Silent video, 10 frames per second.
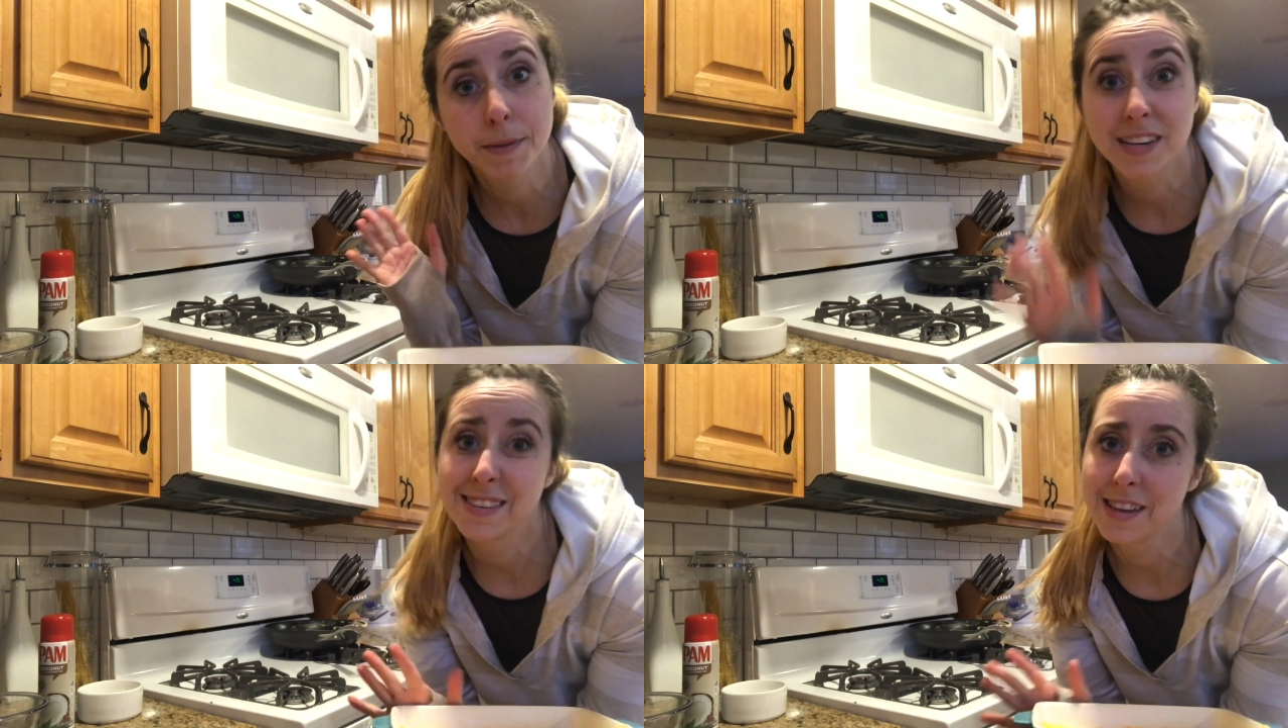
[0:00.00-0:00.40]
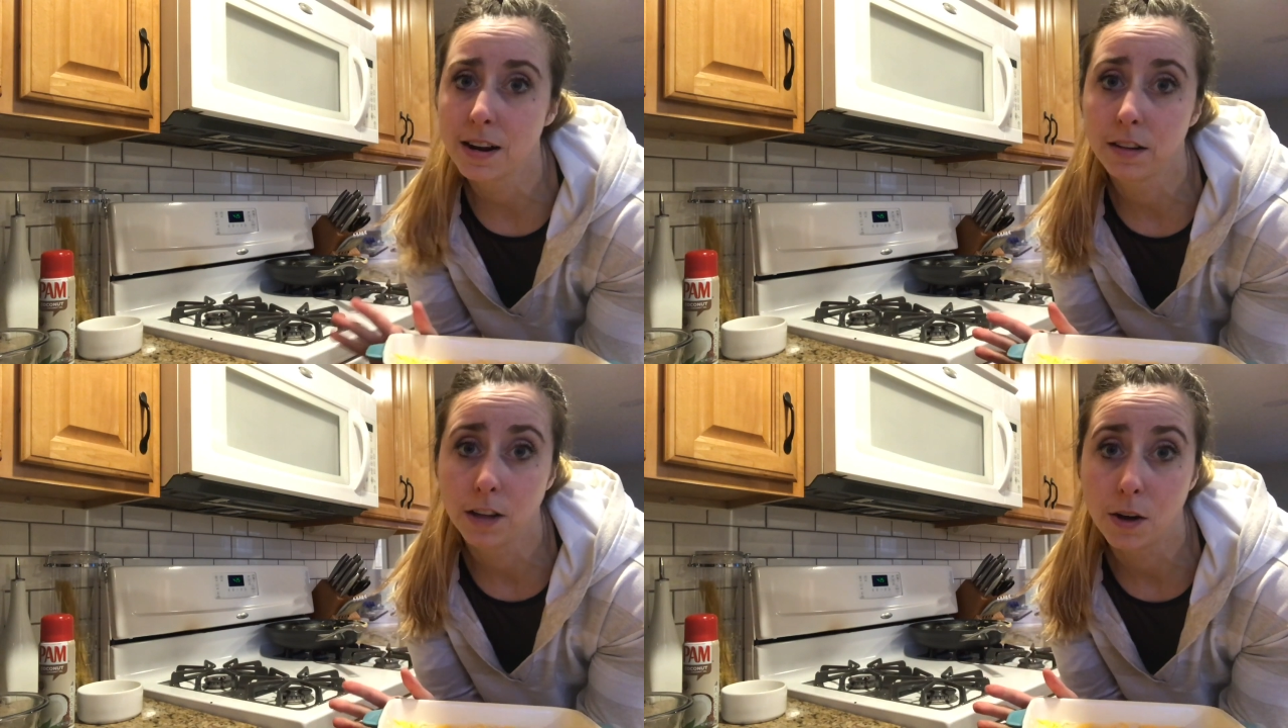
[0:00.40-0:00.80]
because then
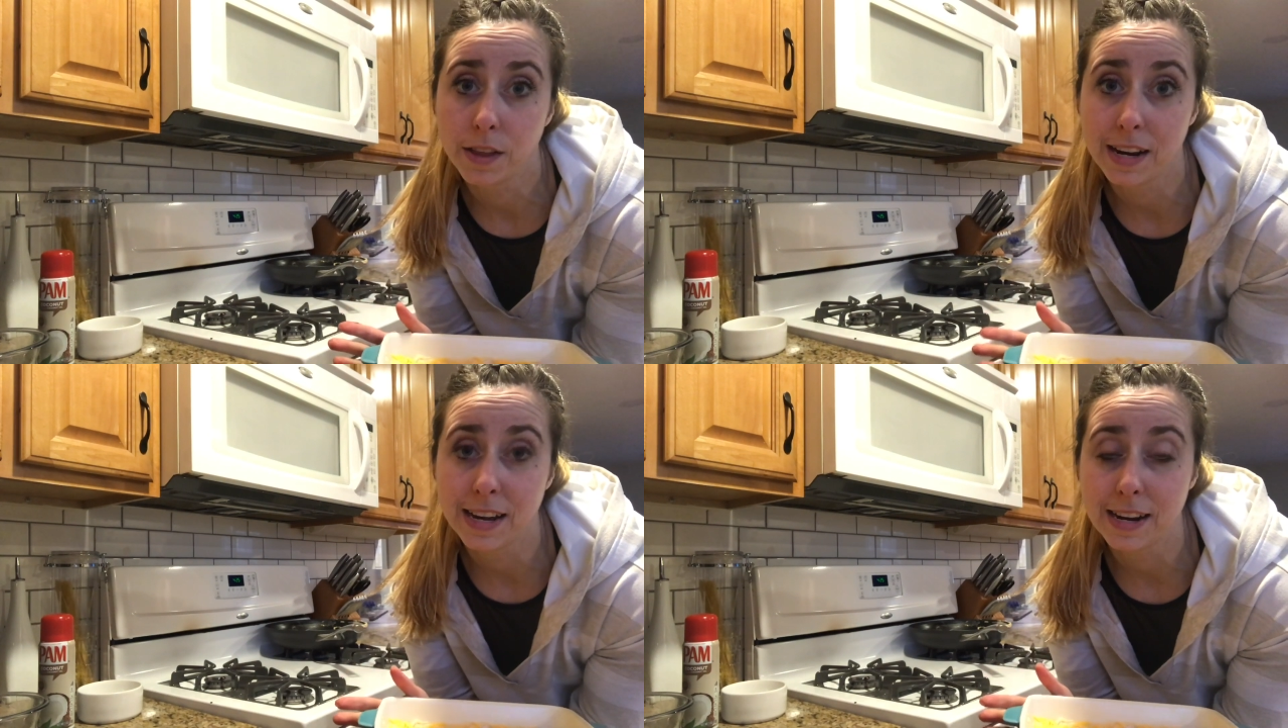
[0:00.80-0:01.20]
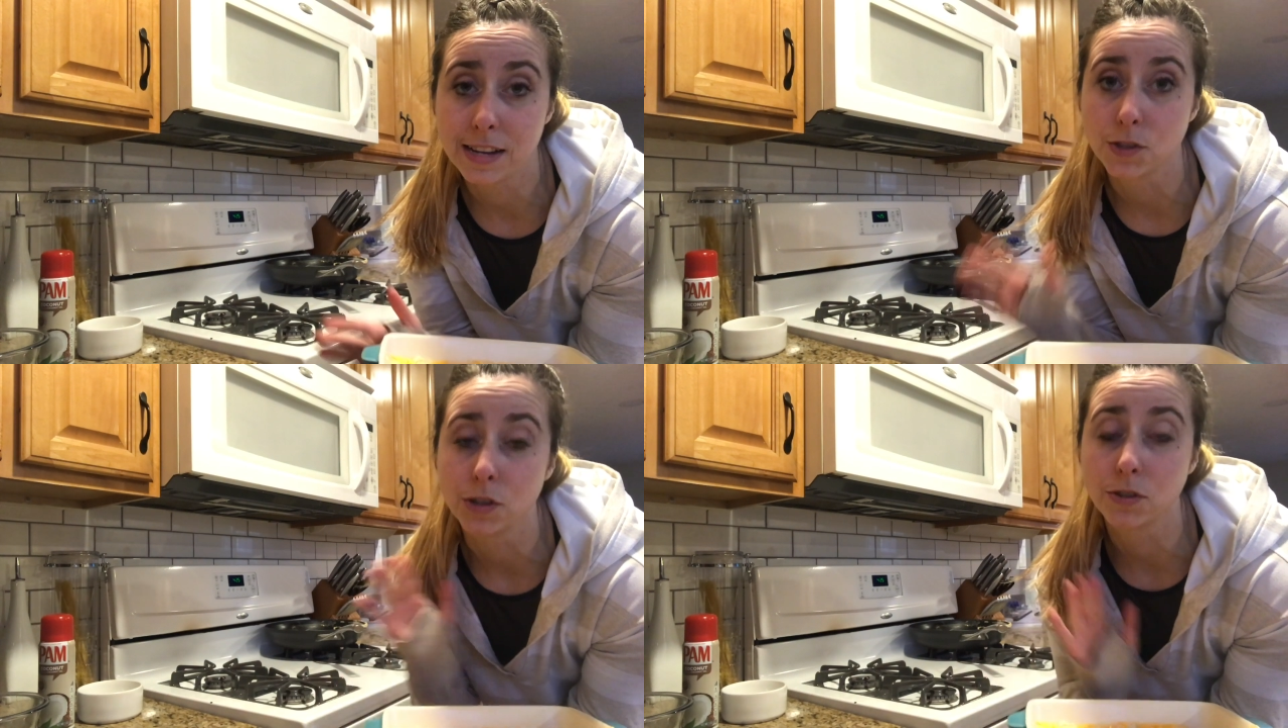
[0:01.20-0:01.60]
I'll know that it
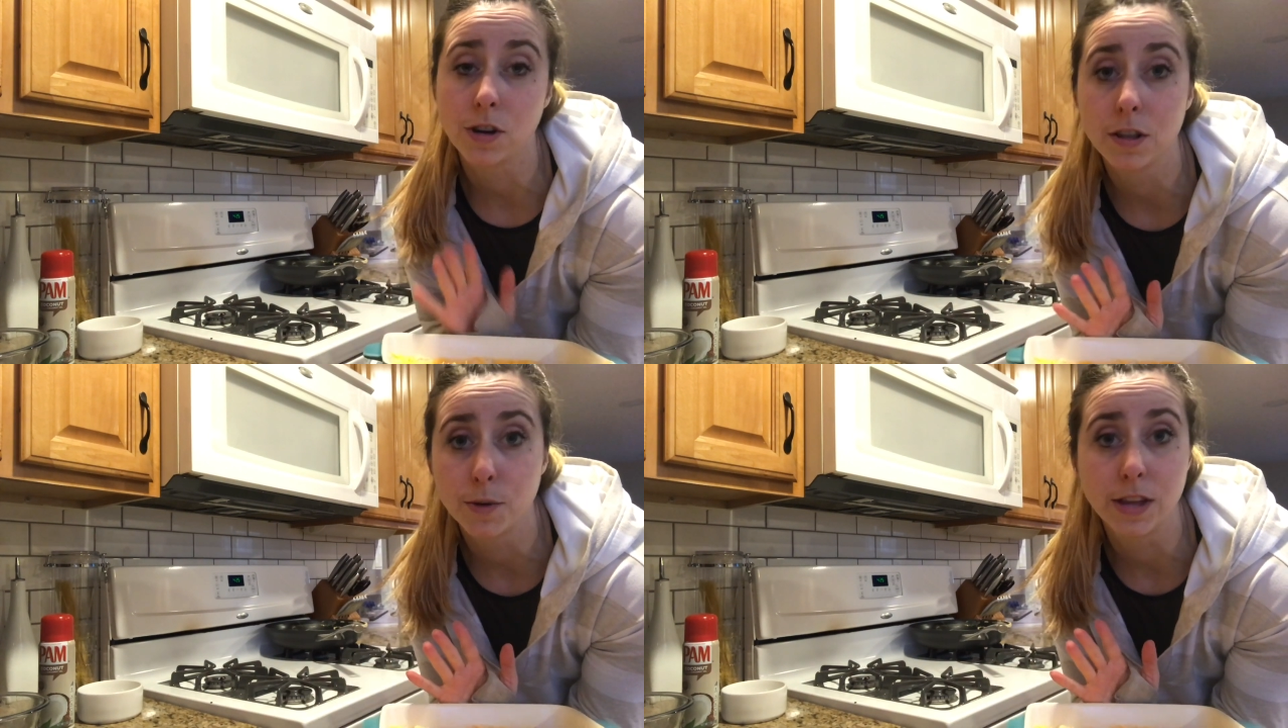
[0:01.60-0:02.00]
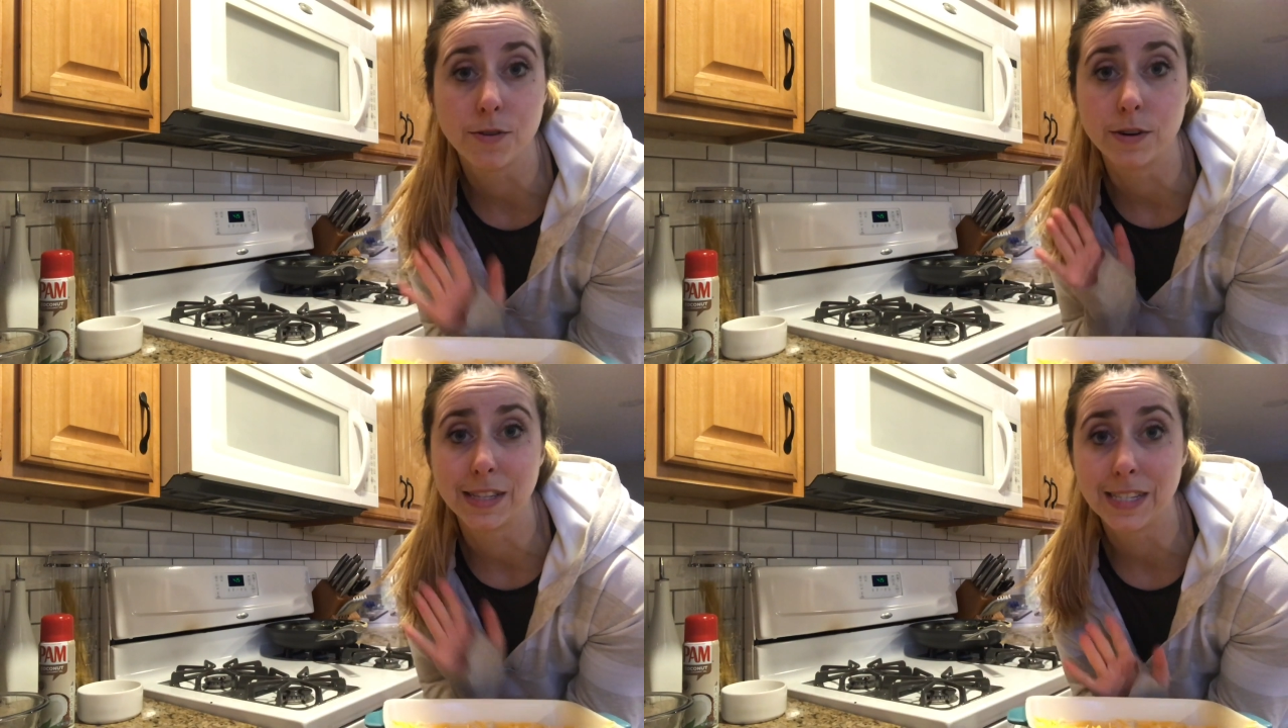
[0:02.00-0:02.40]
has cooked all the way
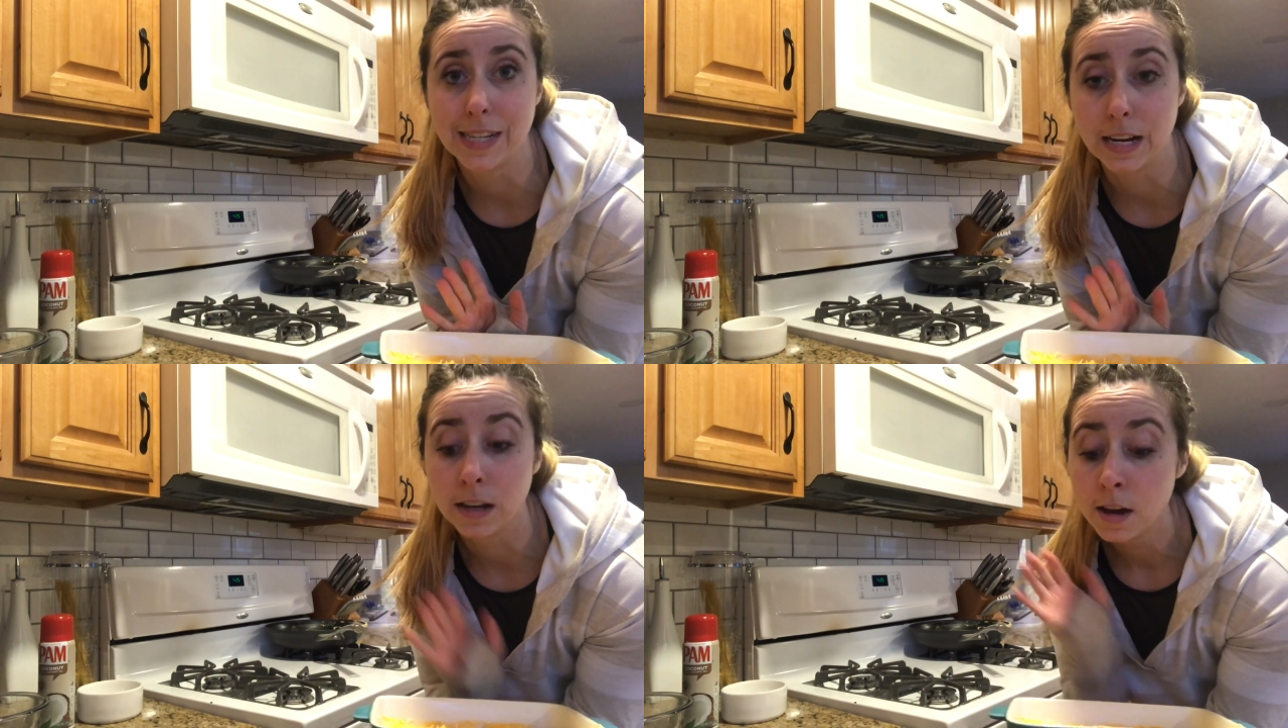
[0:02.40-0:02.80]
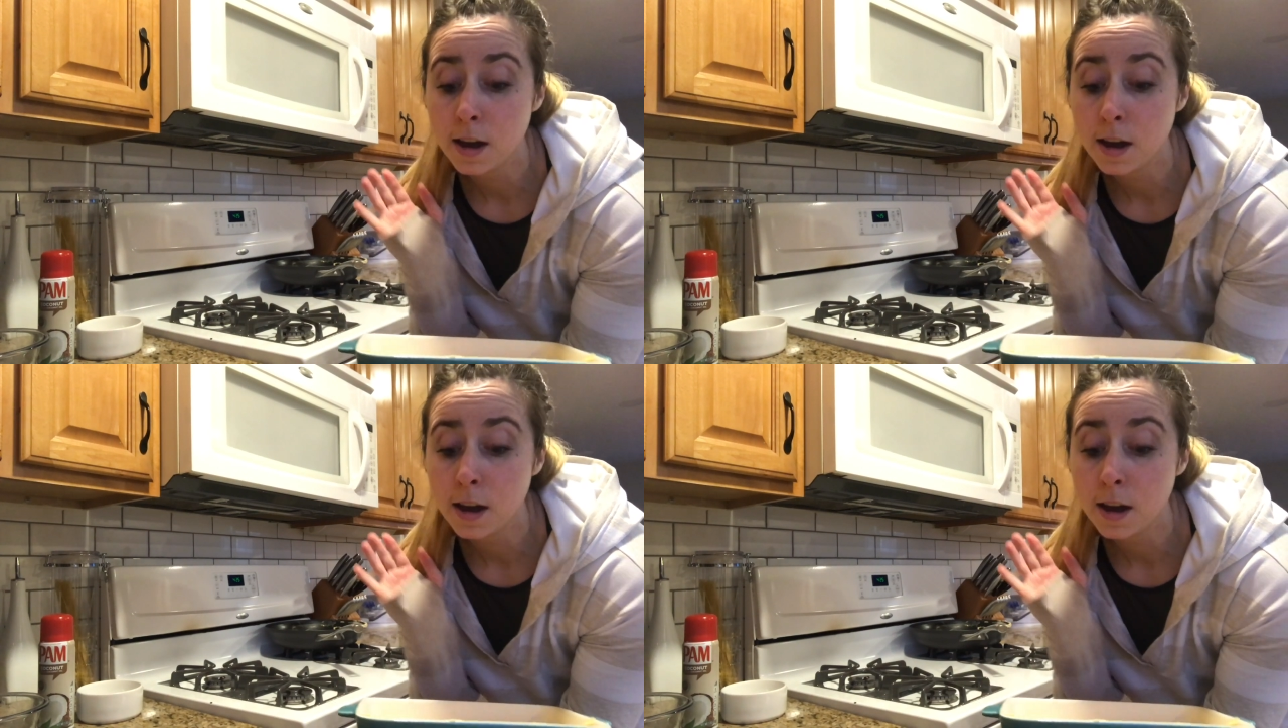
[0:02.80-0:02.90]
through and it's done.